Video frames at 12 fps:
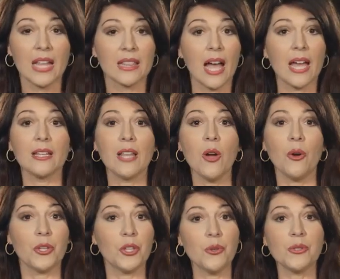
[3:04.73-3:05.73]
let
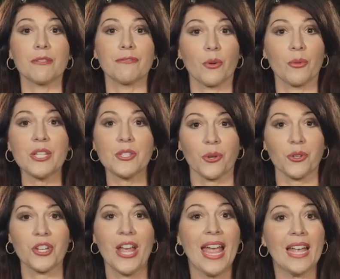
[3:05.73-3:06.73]
alone use it for research.